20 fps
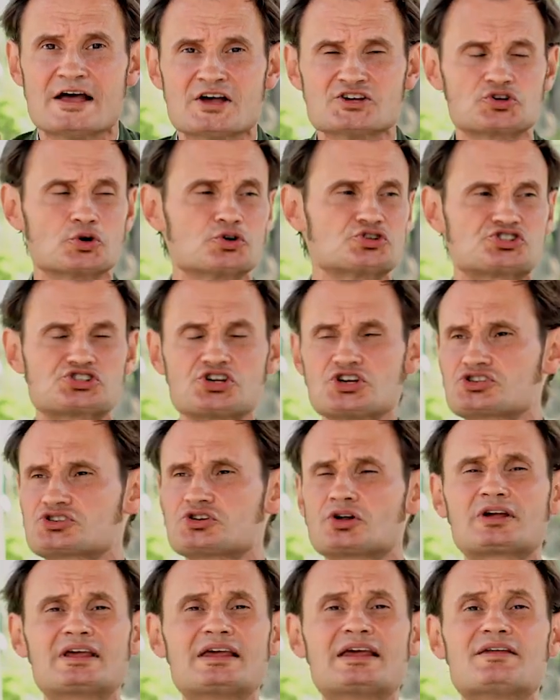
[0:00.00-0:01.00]
So just
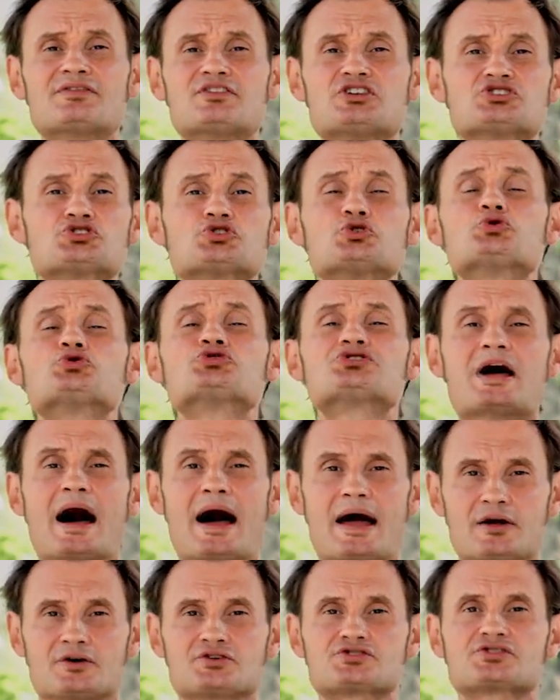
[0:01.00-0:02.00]
looking at these two
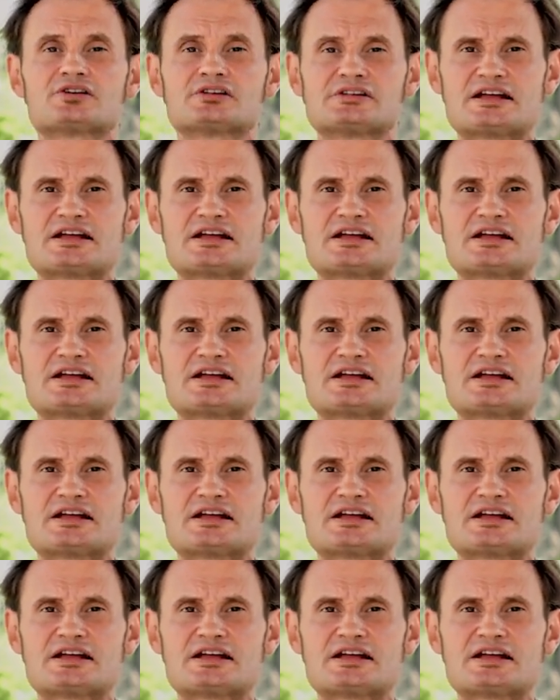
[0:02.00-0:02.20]
styles,